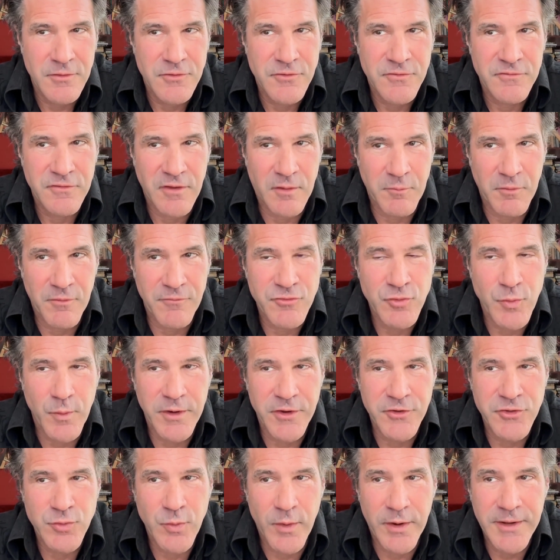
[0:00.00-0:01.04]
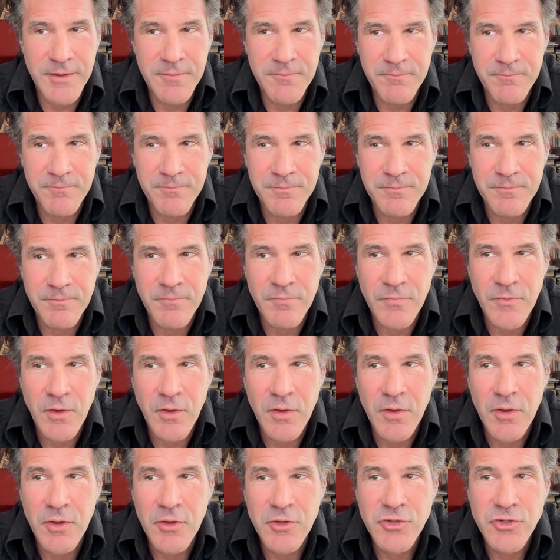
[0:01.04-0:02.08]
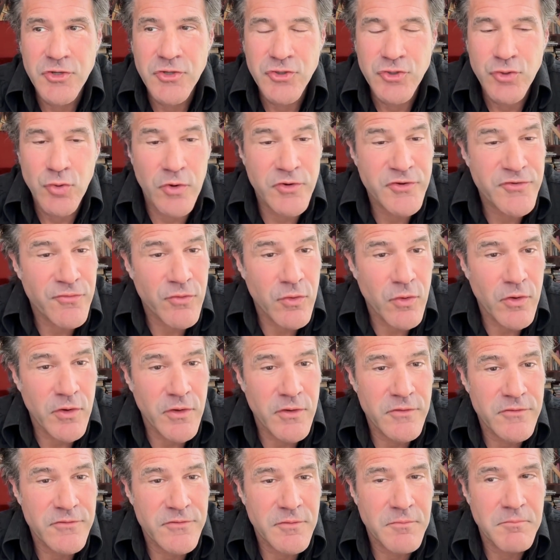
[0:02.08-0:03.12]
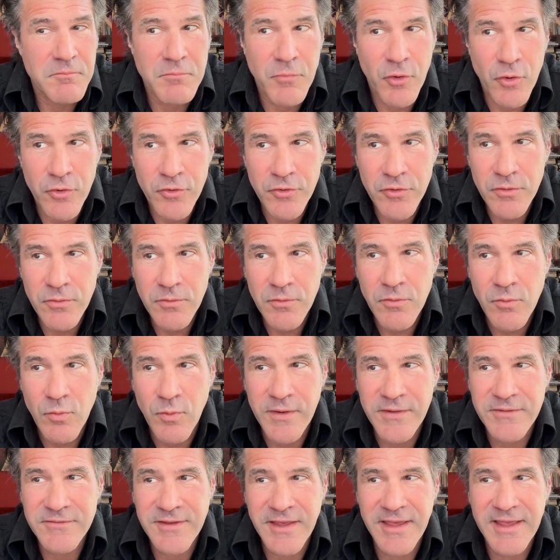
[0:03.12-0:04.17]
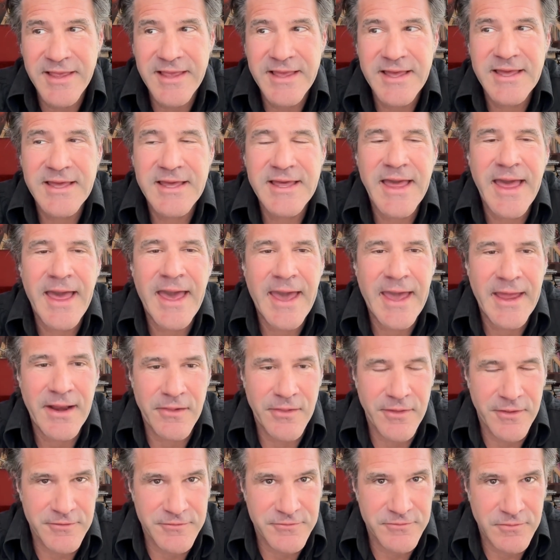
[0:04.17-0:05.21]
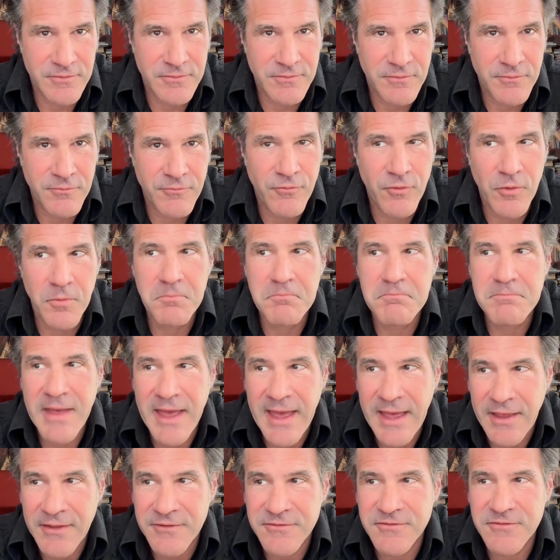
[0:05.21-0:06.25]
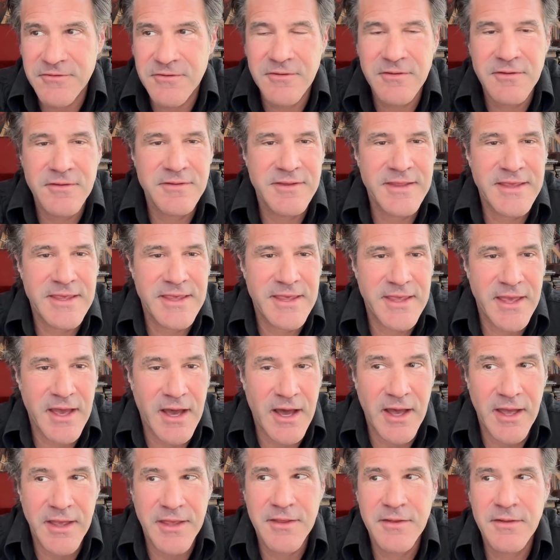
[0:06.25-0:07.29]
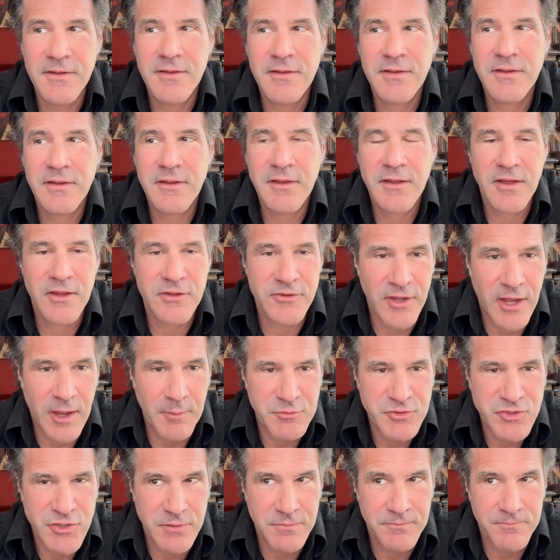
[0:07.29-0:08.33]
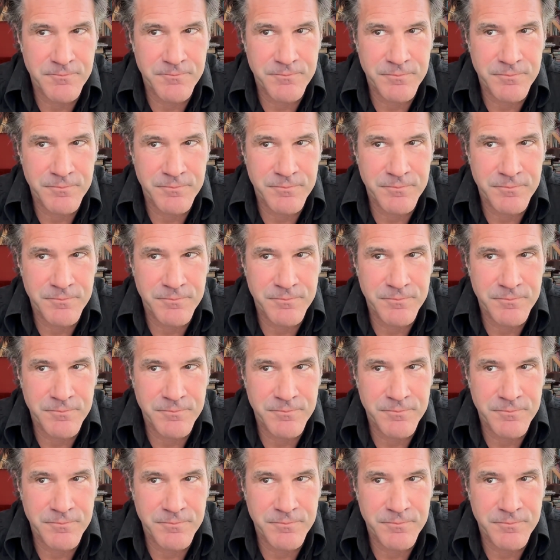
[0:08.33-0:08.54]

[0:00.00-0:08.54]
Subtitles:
Summer of 2020. George Floyd's murder was a catalyst for mass DEI adoption.